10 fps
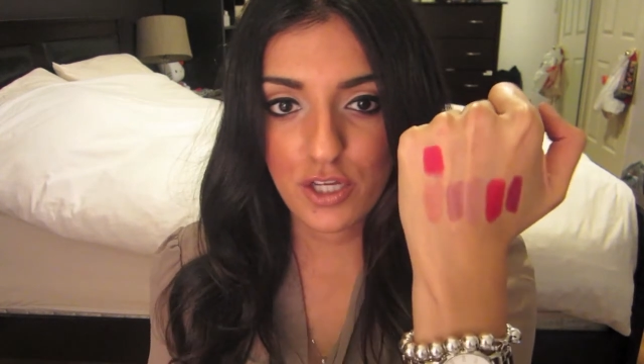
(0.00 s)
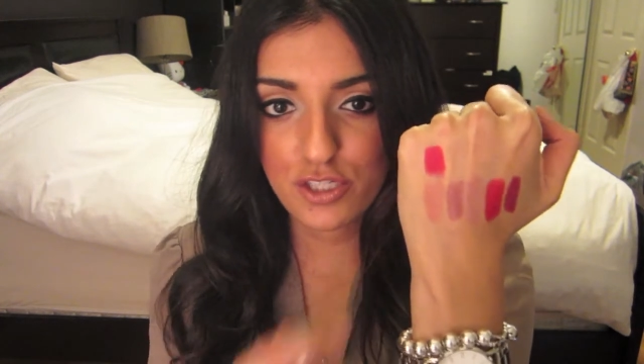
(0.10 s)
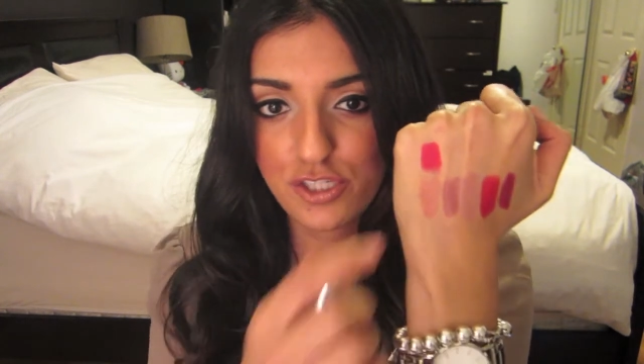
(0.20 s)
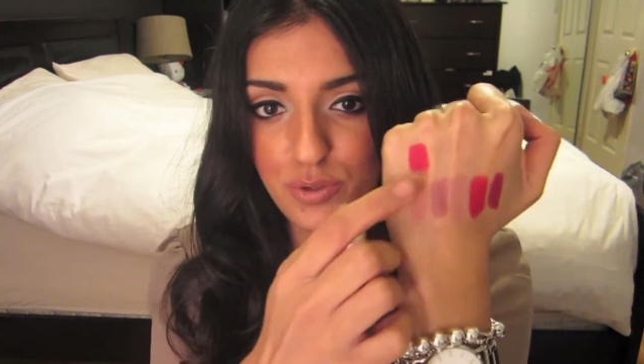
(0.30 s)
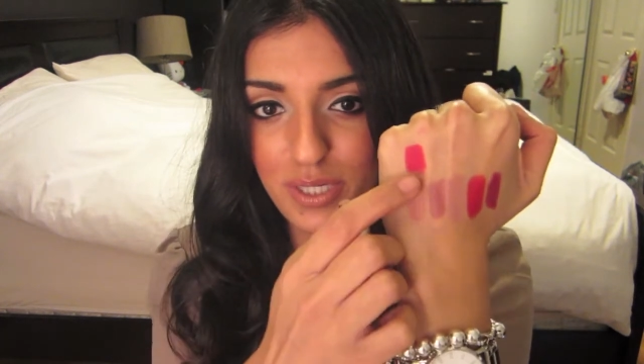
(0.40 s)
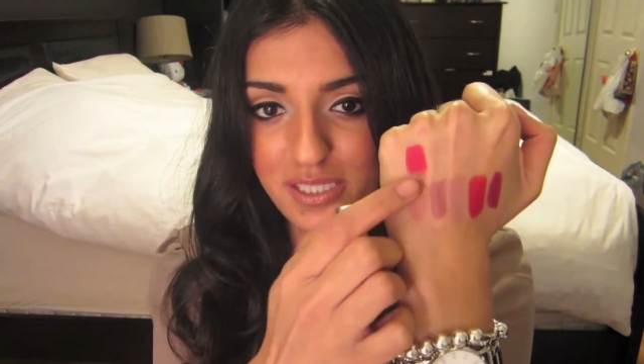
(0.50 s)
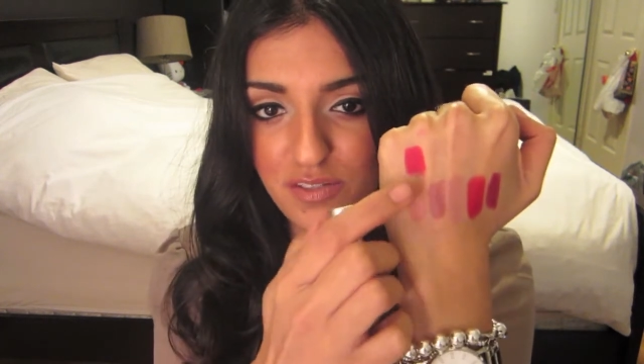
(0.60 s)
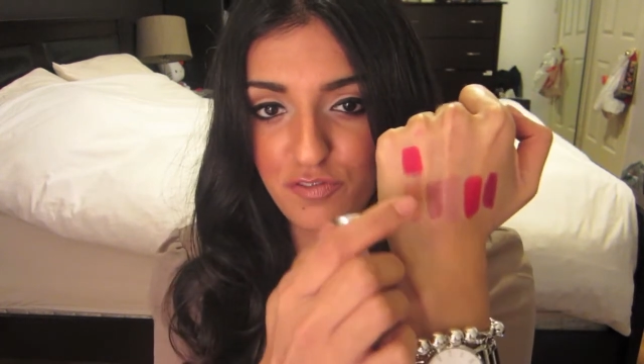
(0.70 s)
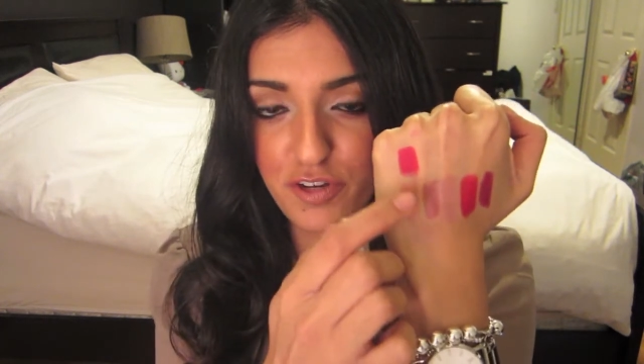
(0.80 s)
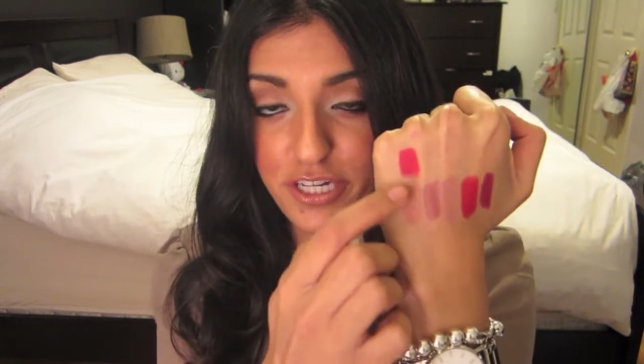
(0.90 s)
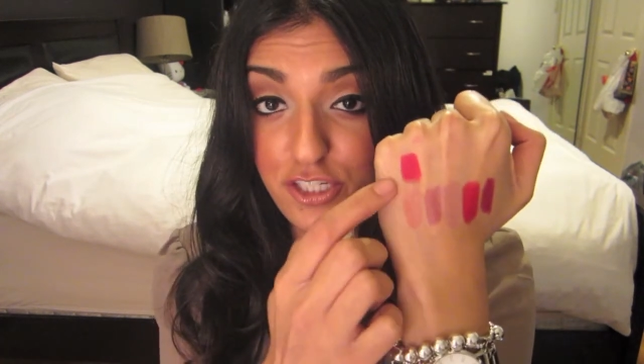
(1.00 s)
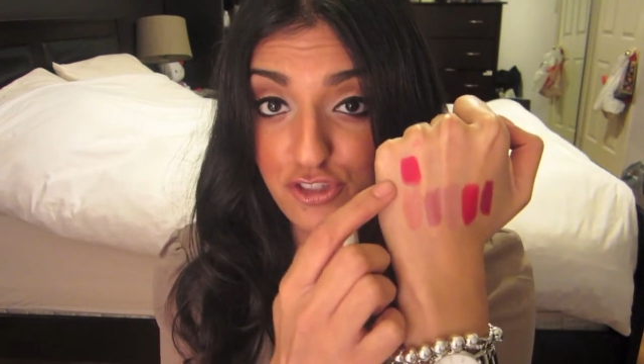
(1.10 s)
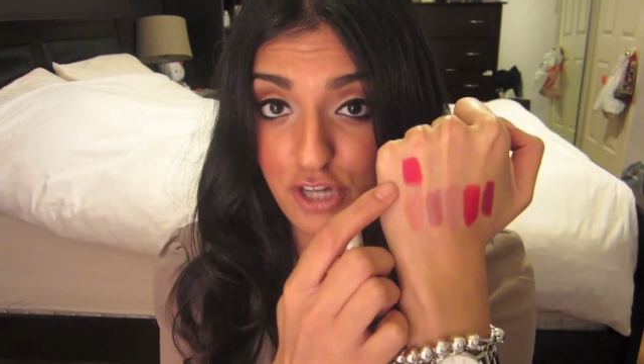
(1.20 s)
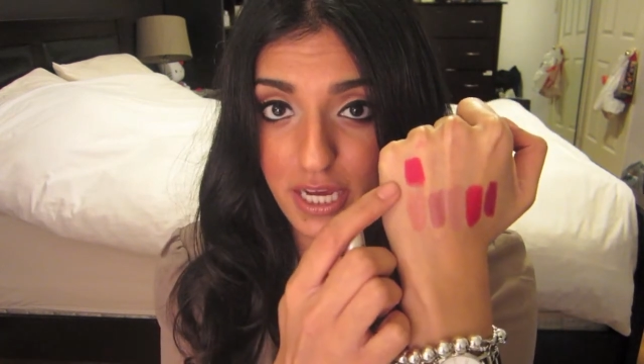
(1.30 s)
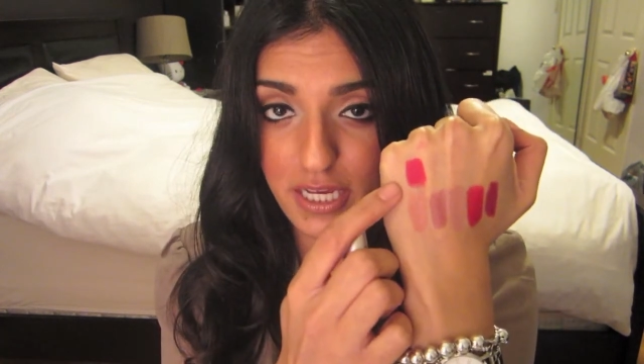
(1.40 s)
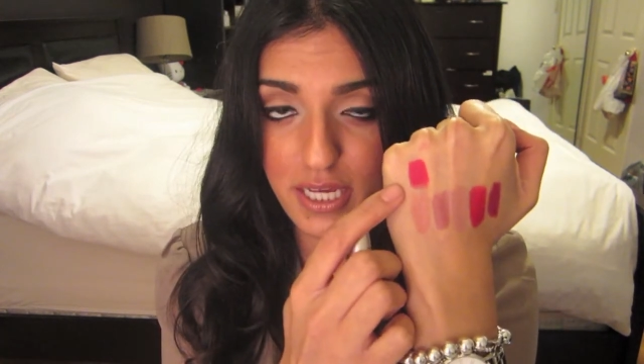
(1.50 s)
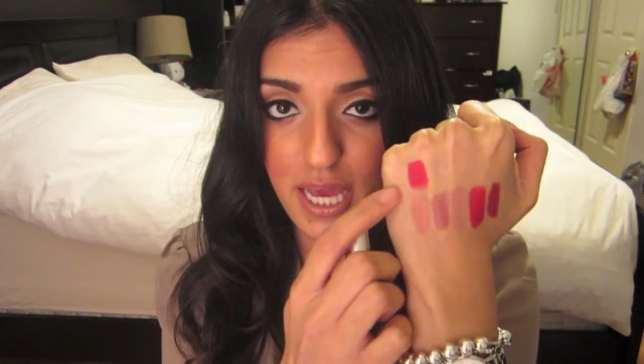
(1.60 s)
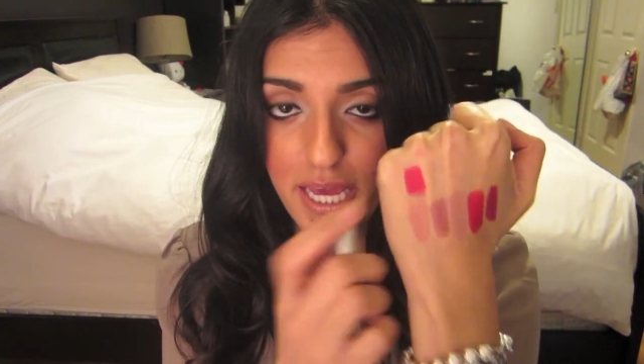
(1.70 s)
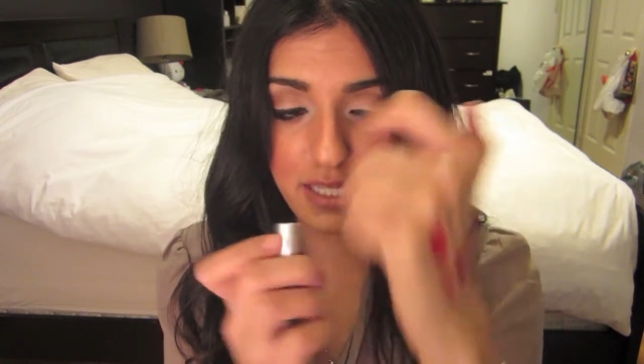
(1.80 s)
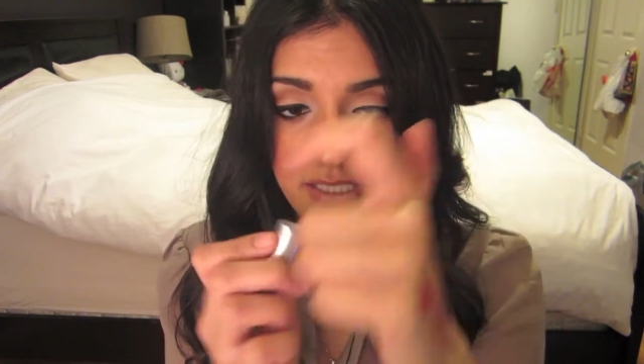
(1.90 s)
So it's very drying,
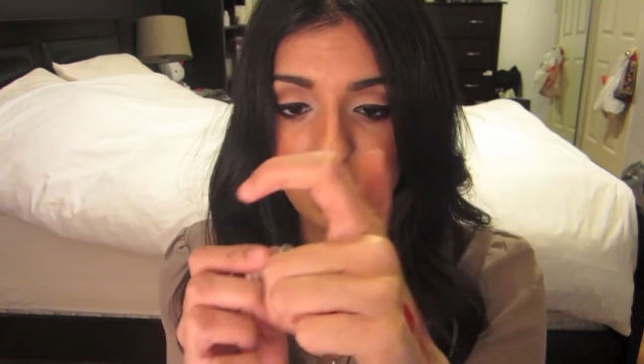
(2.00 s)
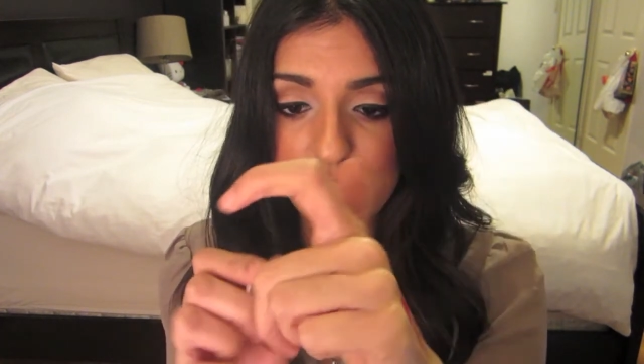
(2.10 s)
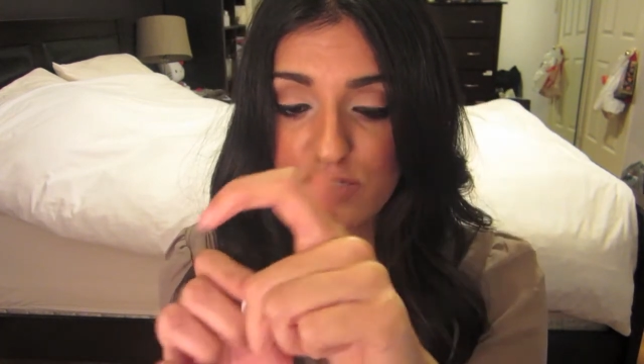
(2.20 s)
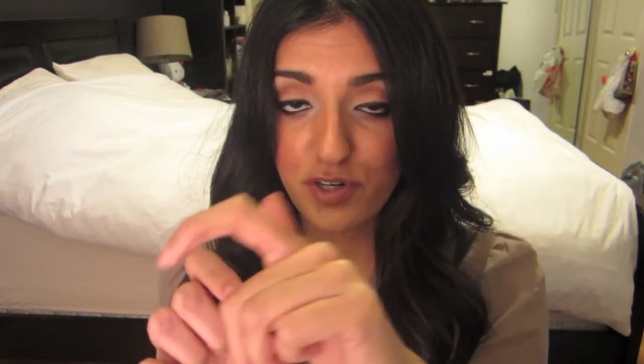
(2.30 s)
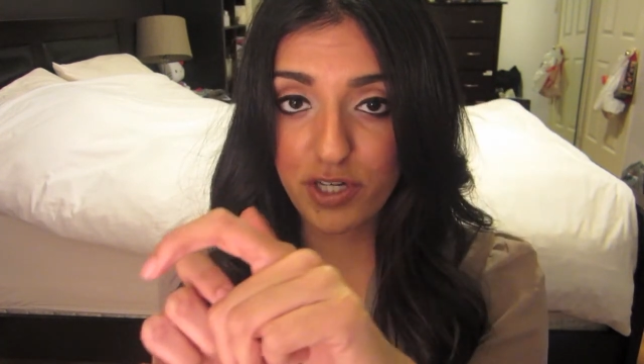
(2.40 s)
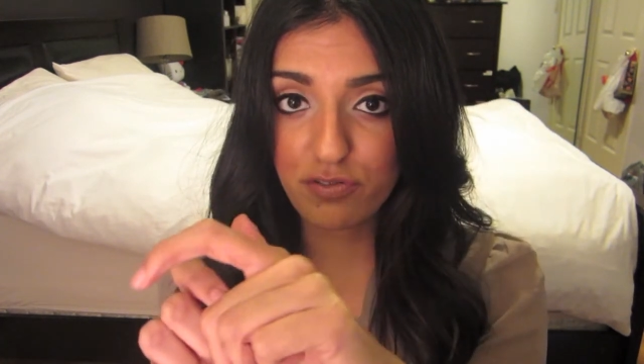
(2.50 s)
and it's very,